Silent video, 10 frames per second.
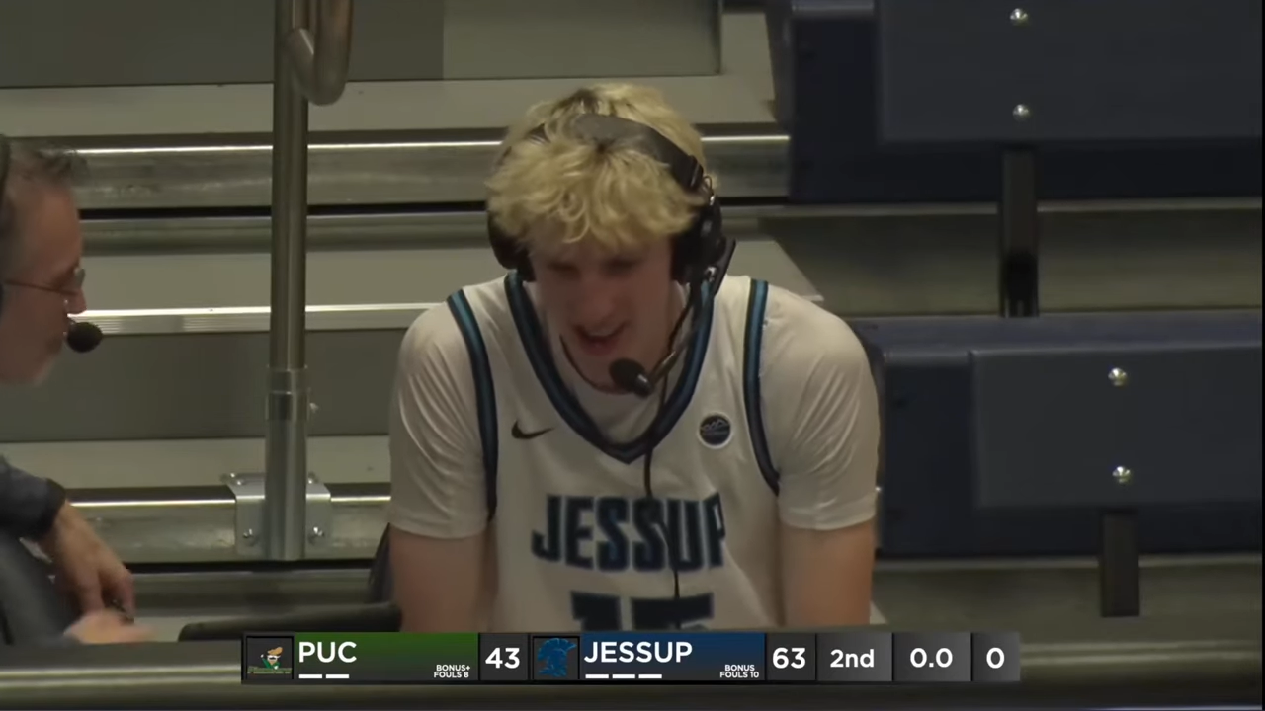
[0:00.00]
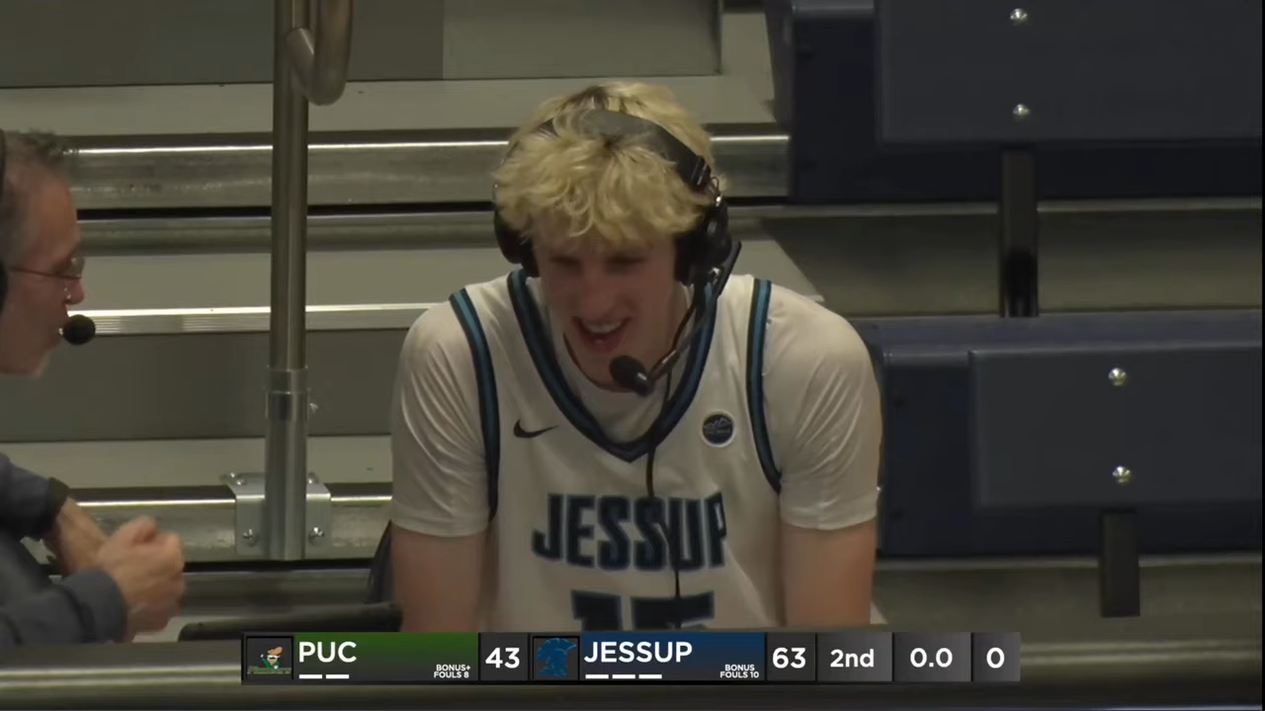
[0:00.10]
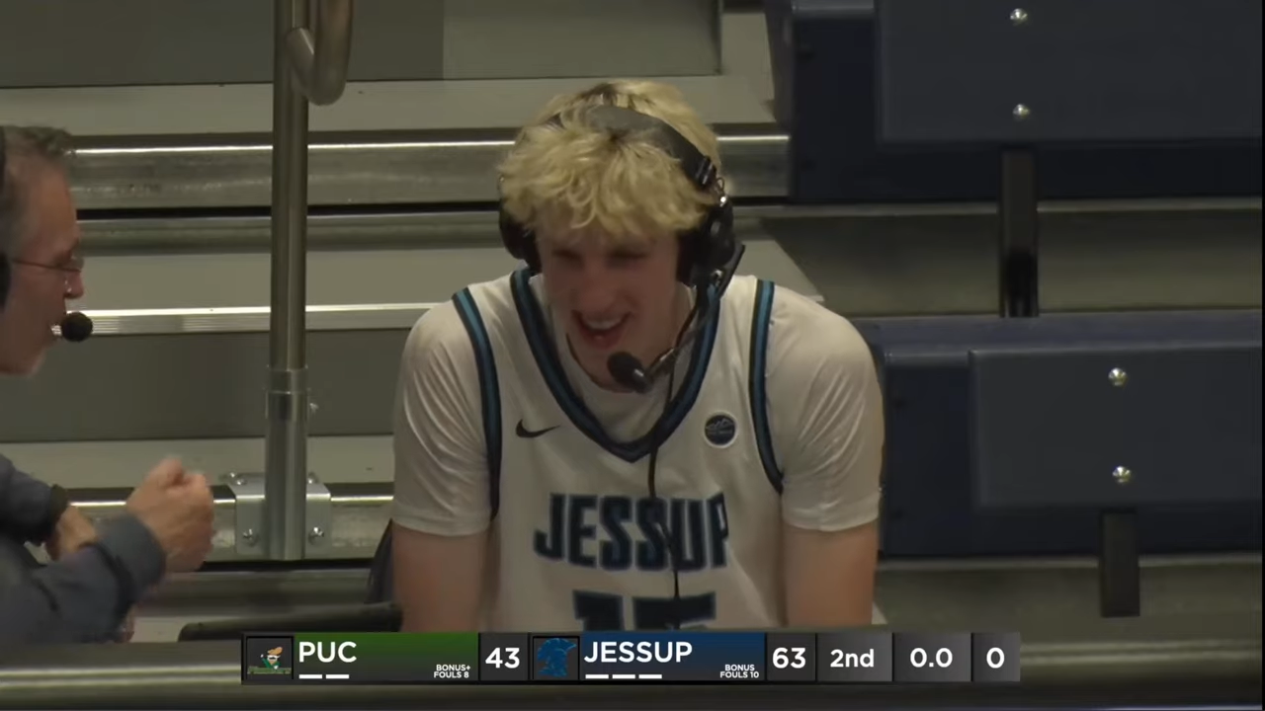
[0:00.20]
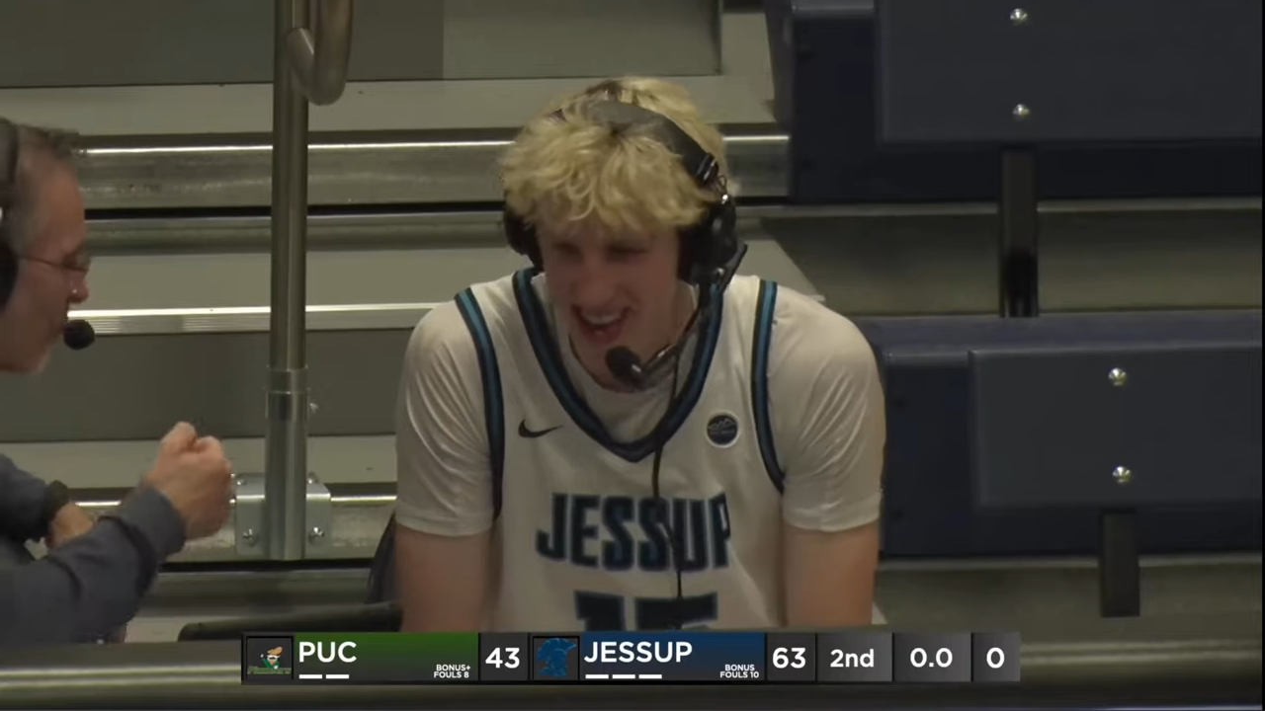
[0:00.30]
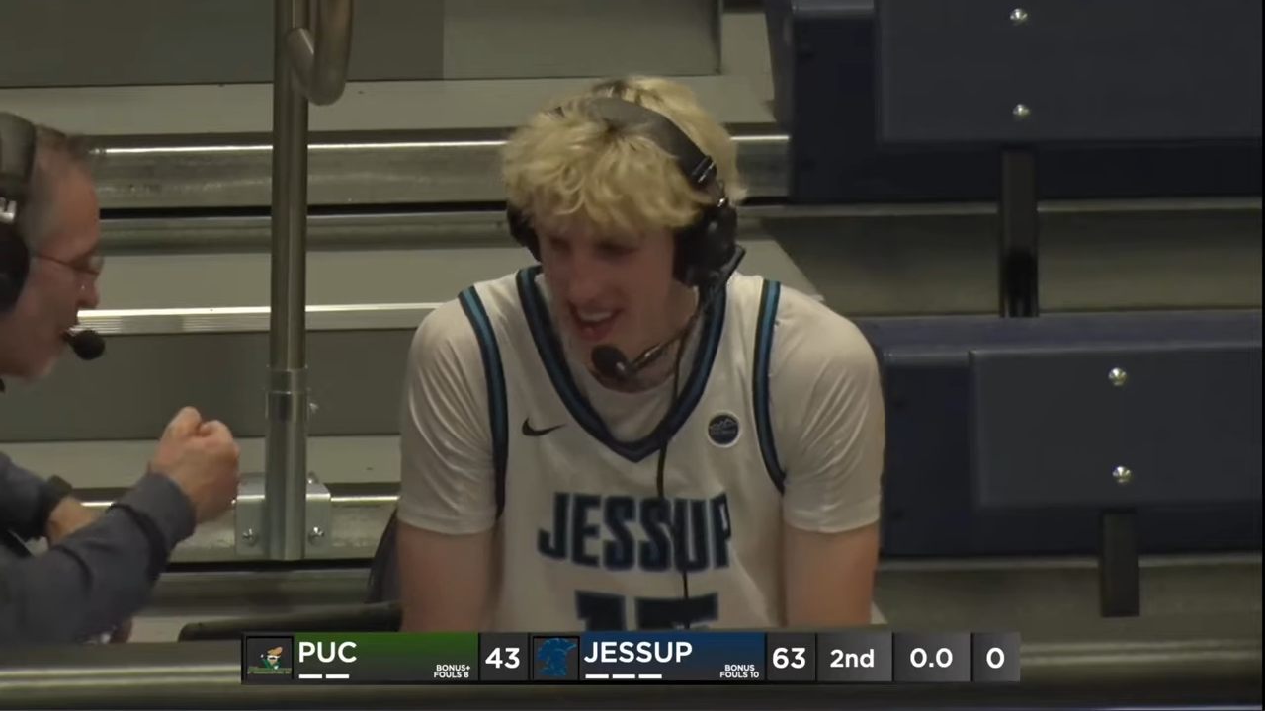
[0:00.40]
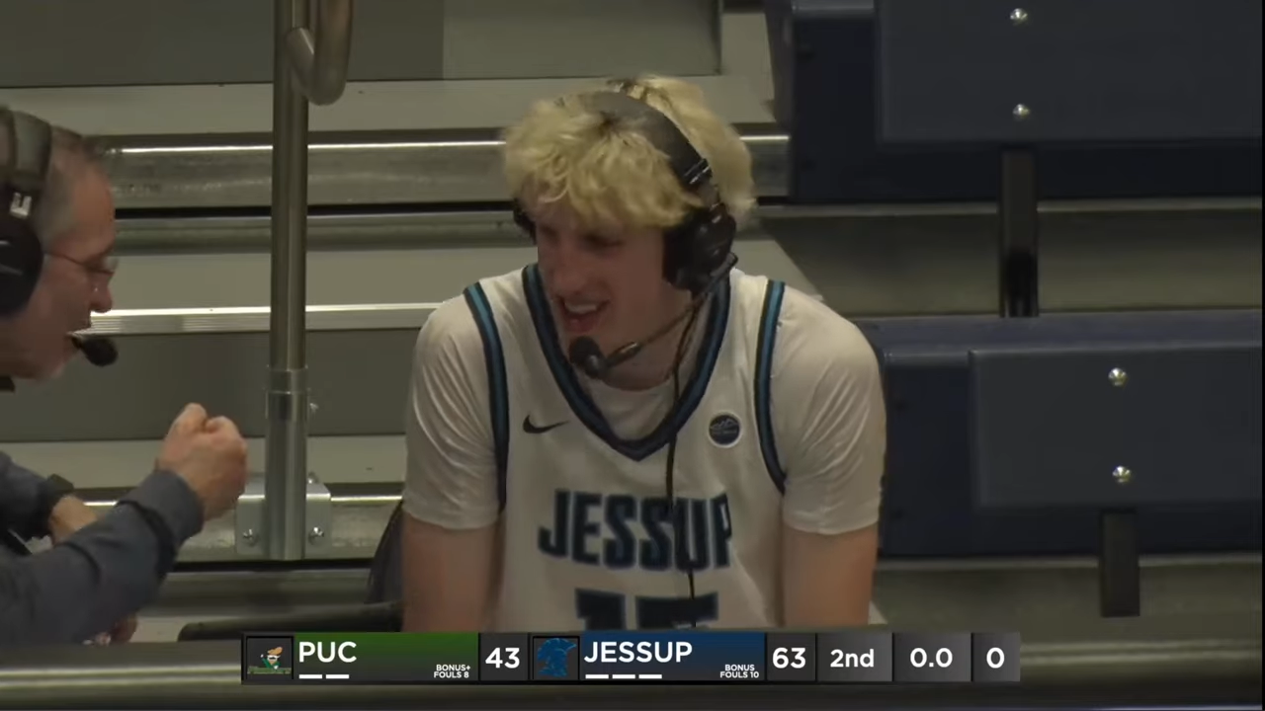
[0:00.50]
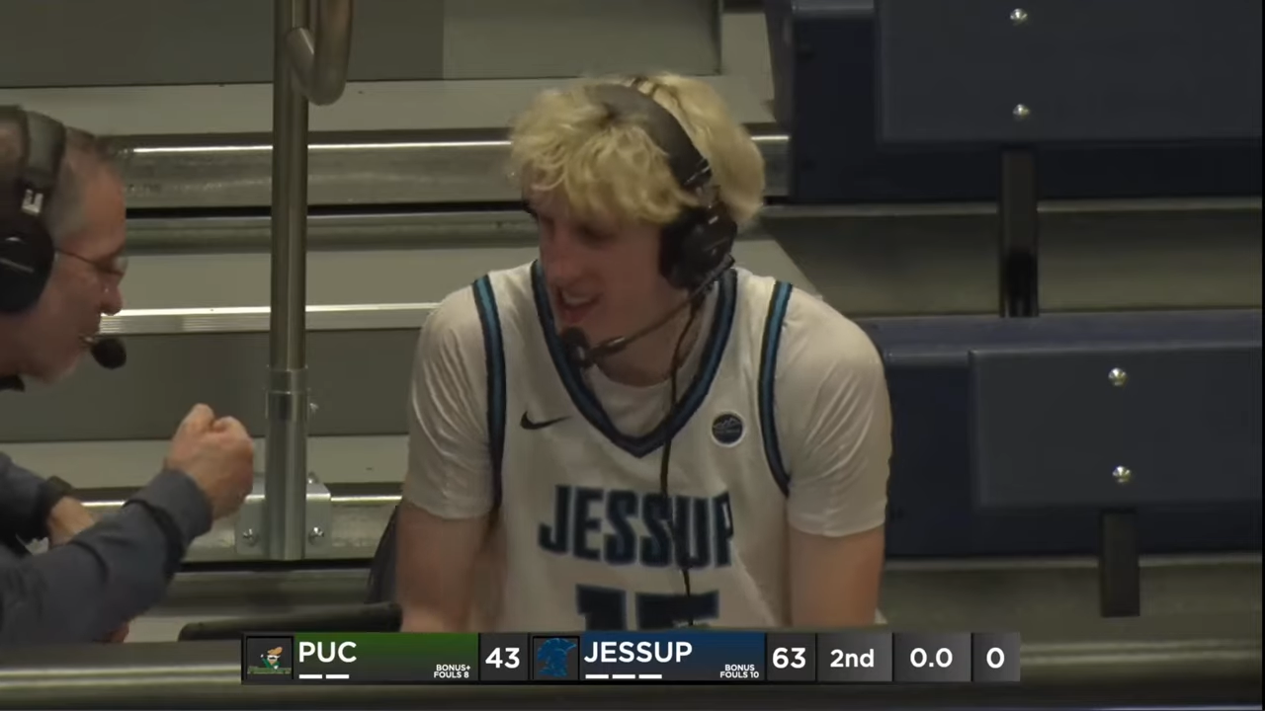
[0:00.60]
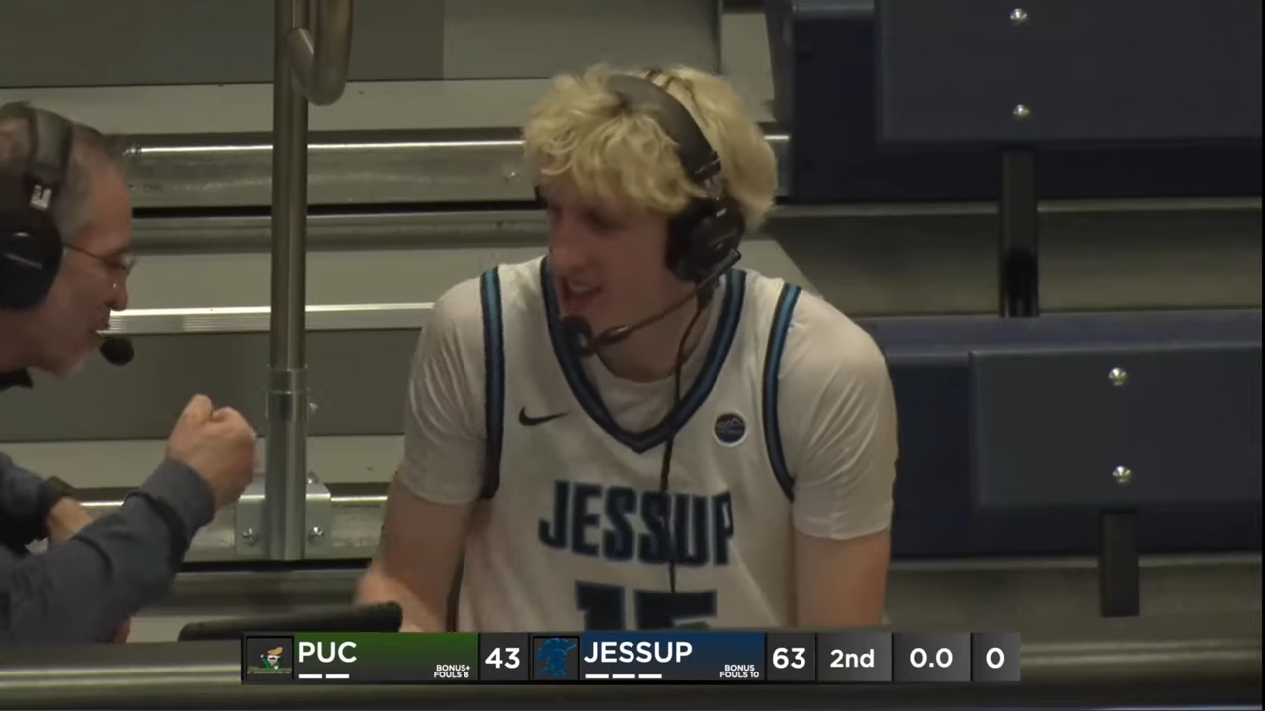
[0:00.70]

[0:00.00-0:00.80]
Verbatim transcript: joining me tonight.